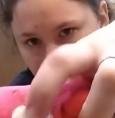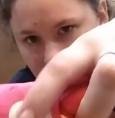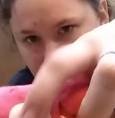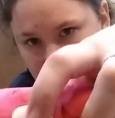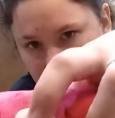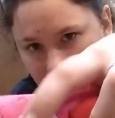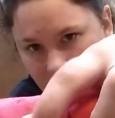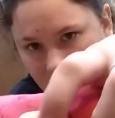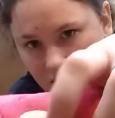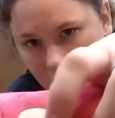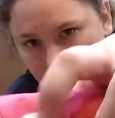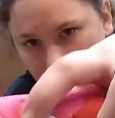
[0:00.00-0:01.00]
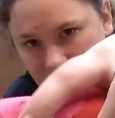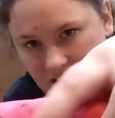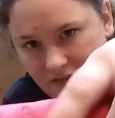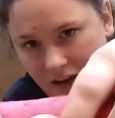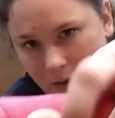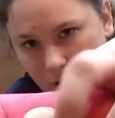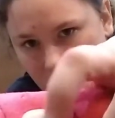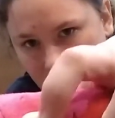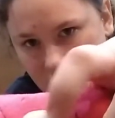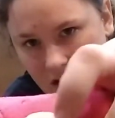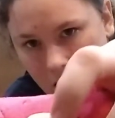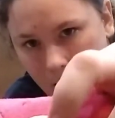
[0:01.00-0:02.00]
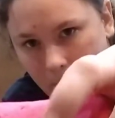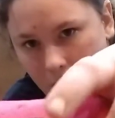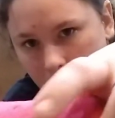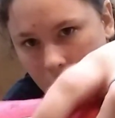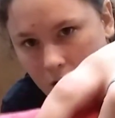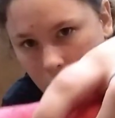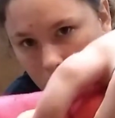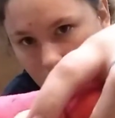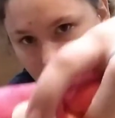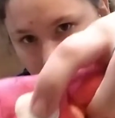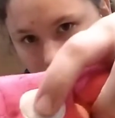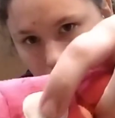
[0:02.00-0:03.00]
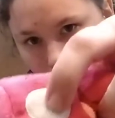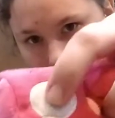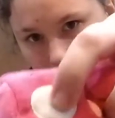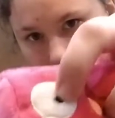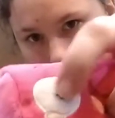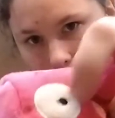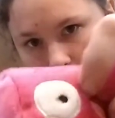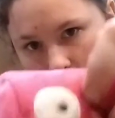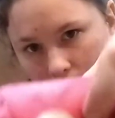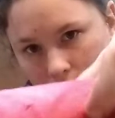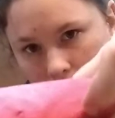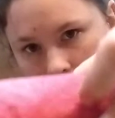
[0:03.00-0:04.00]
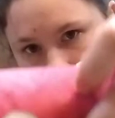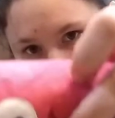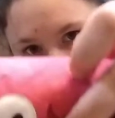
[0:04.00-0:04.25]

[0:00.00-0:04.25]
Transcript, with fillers: but this is like another piece of fabric on top with an embroidered eyeball